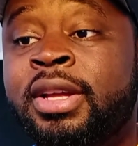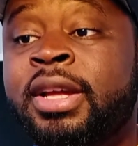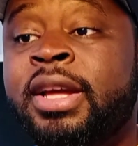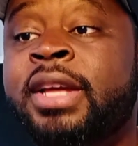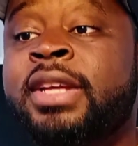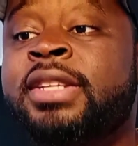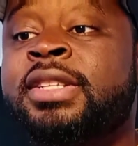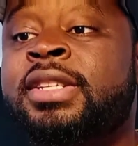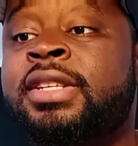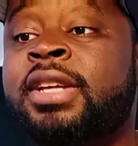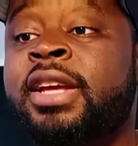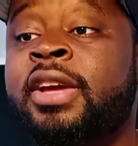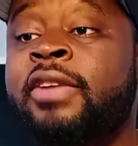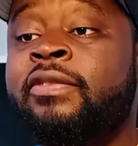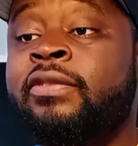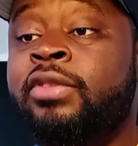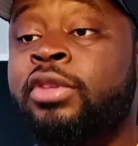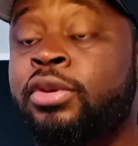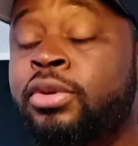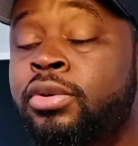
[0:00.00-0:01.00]
And
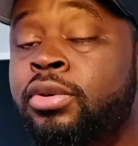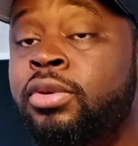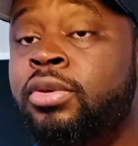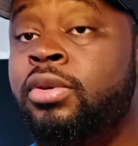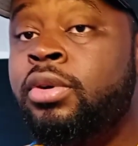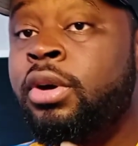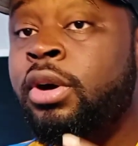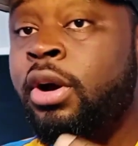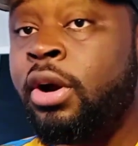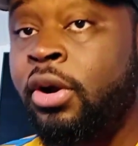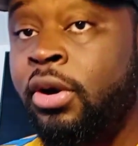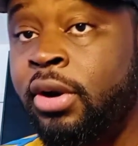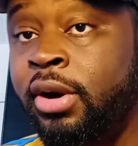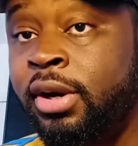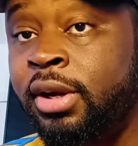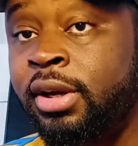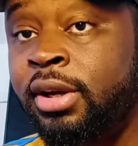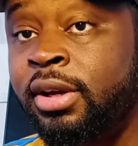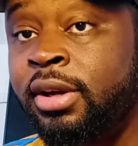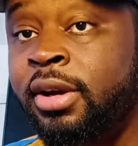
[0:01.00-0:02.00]
if you
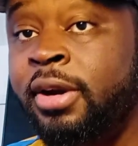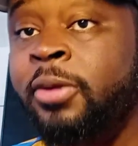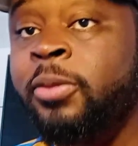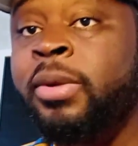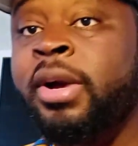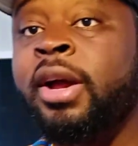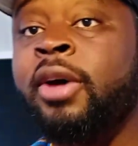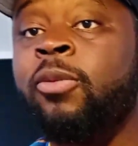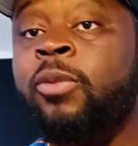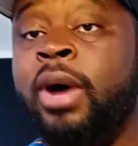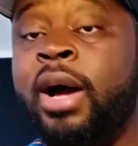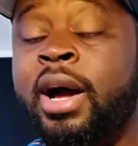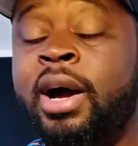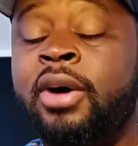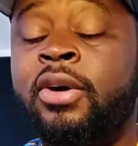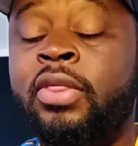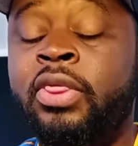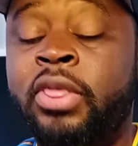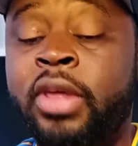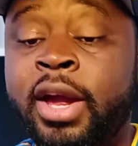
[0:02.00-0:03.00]
hurting and
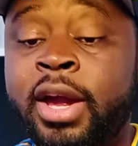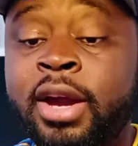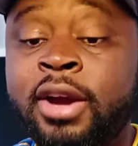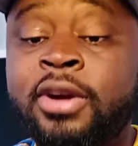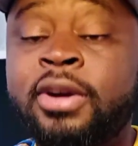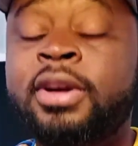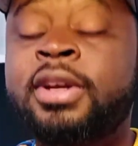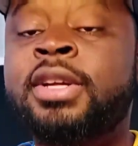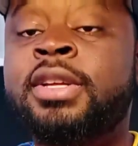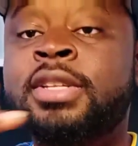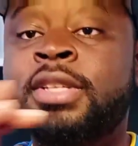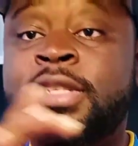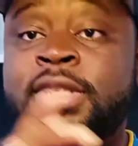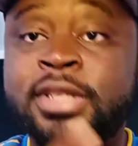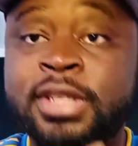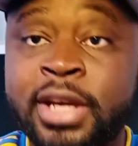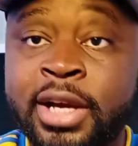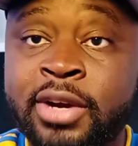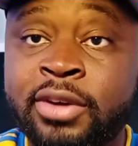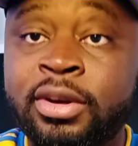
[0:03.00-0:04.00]
while they're
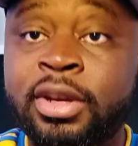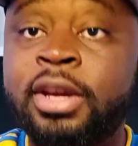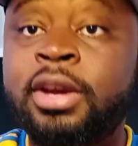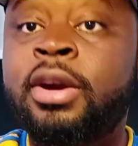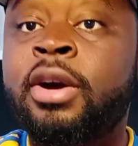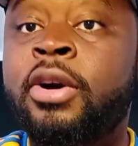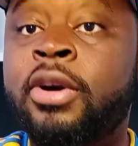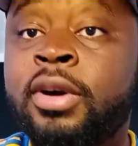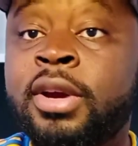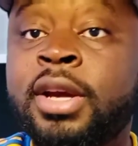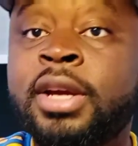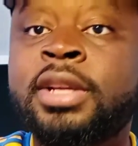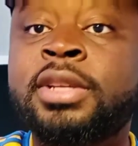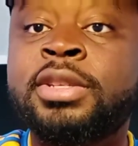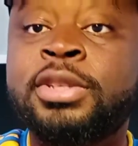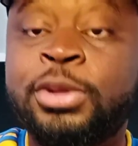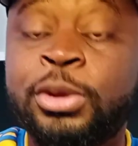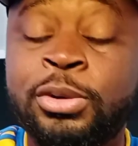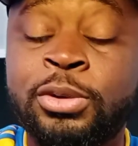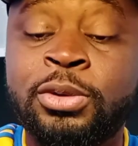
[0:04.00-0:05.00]
secretly hurting
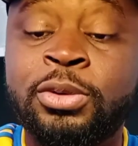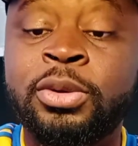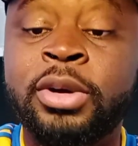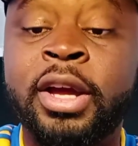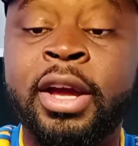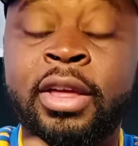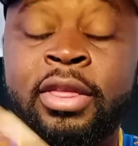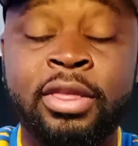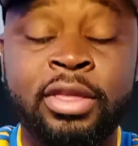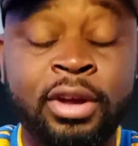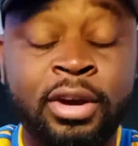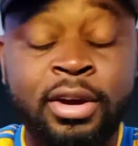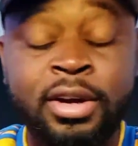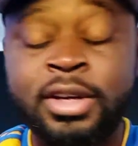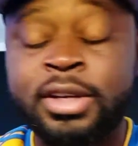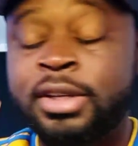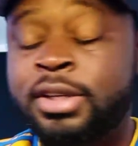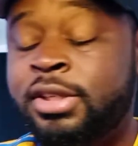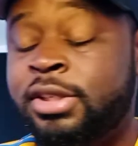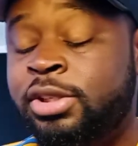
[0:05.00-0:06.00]
too, in
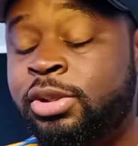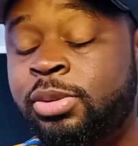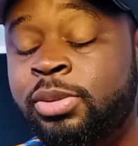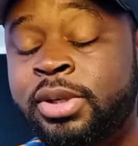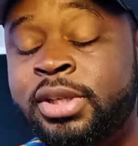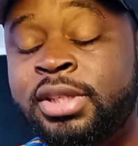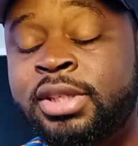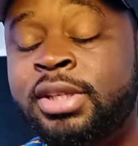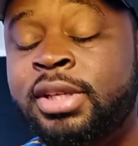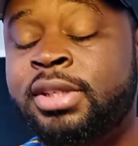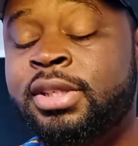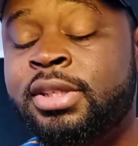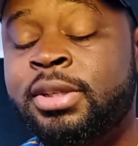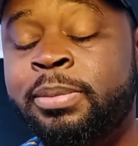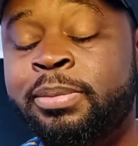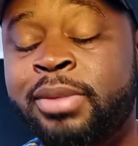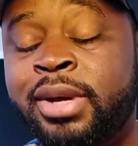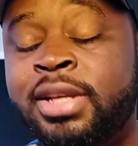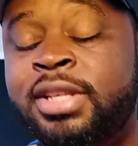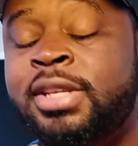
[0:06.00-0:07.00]
their little twisted,
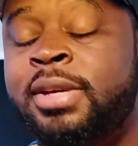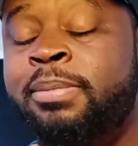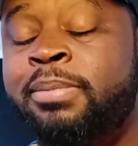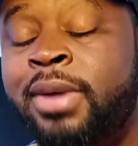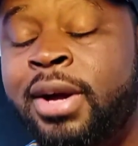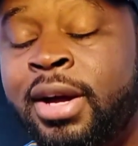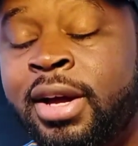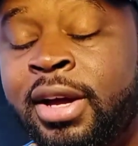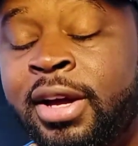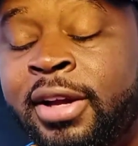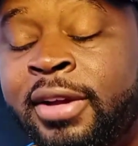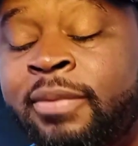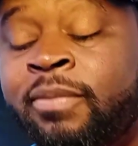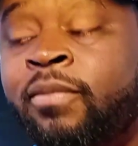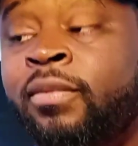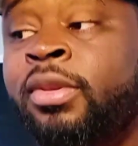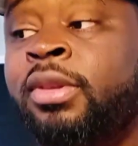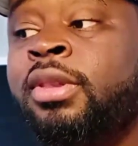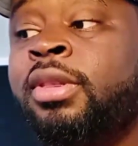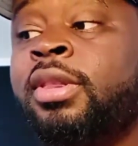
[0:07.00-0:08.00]
demented mind,
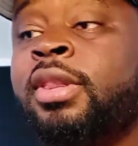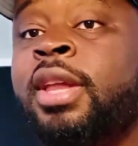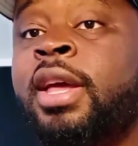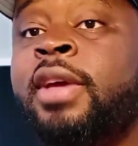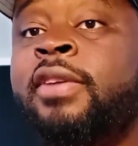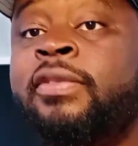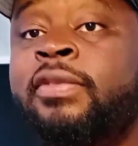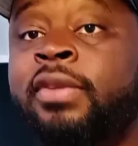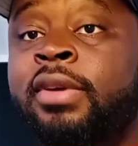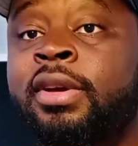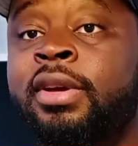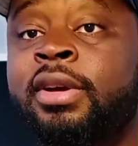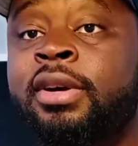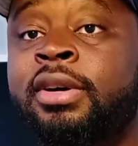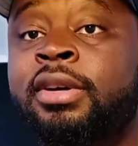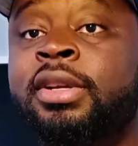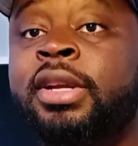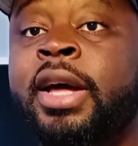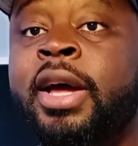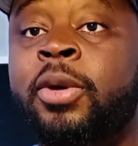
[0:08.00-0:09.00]
they
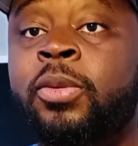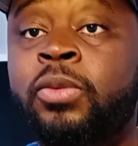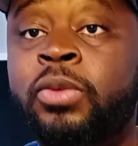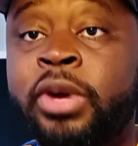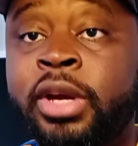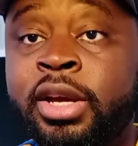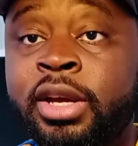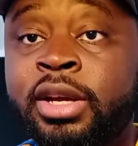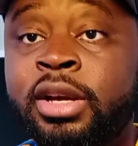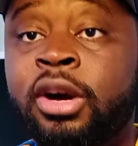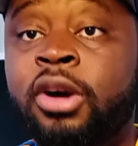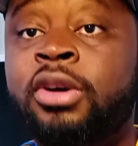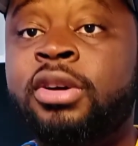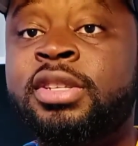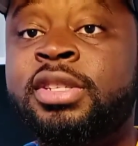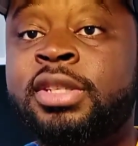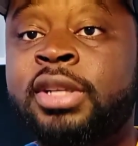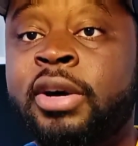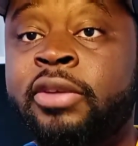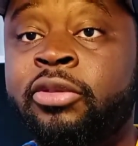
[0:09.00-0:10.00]
feel like we are
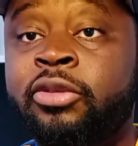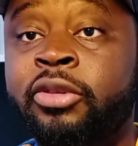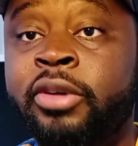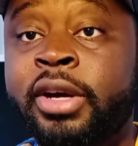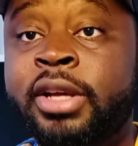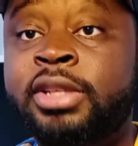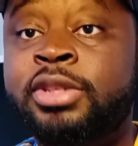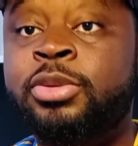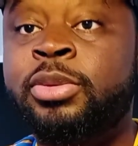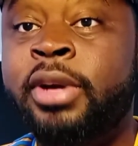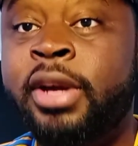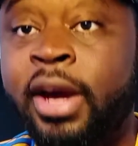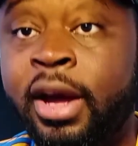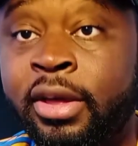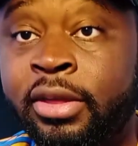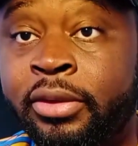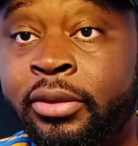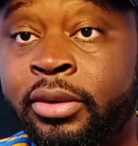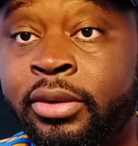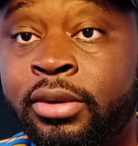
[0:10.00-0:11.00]
suffering
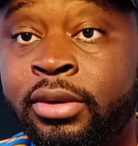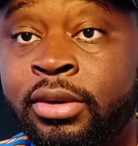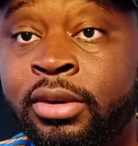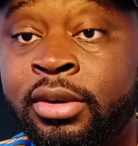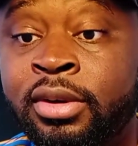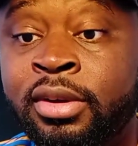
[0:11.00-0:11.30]
together.